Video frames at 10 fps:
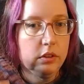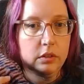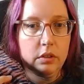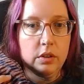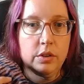
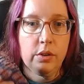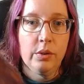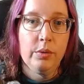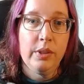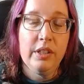so
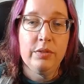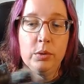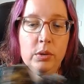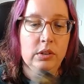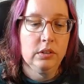
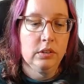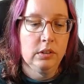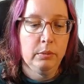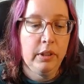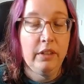therefore
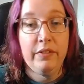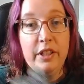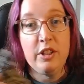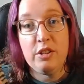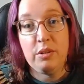when I
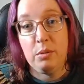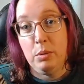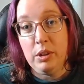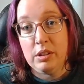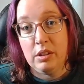finished the
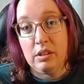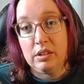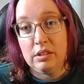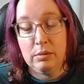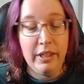work socks,
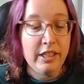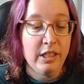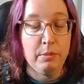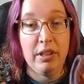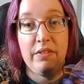well actually
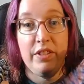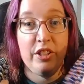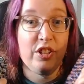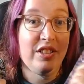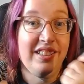when I
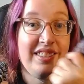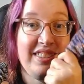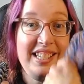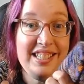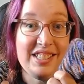finished
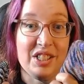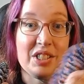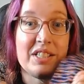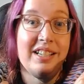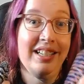these socks,
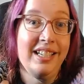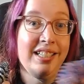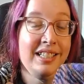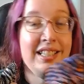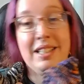I had to
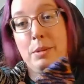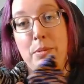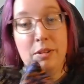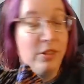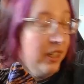get another pair
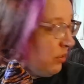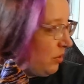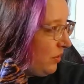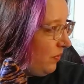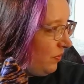on the needles,
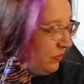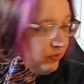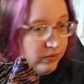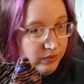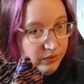
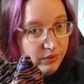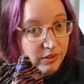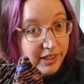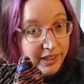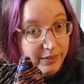
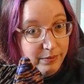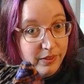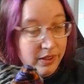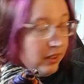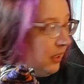right?
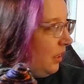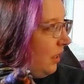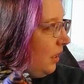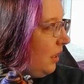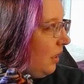
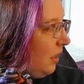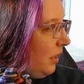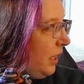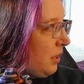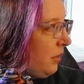
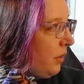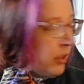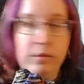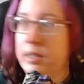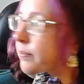That's what I forgot to grab.